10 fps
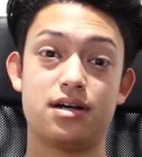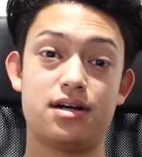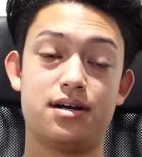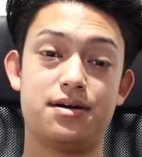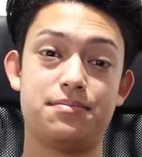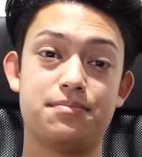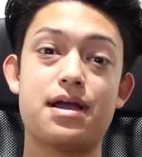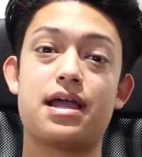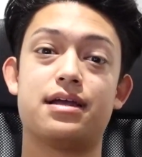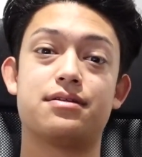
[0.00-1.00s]

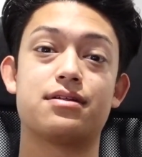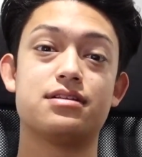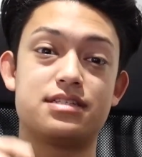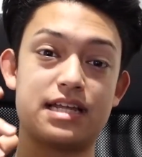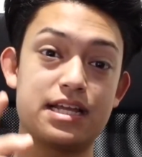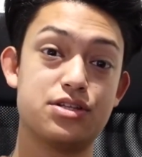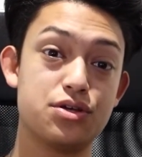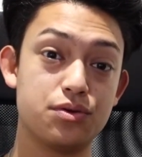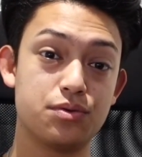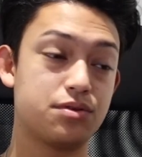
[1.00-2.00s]
and stay
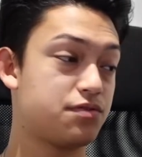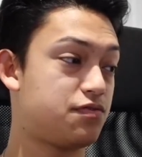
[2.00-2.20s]
tuned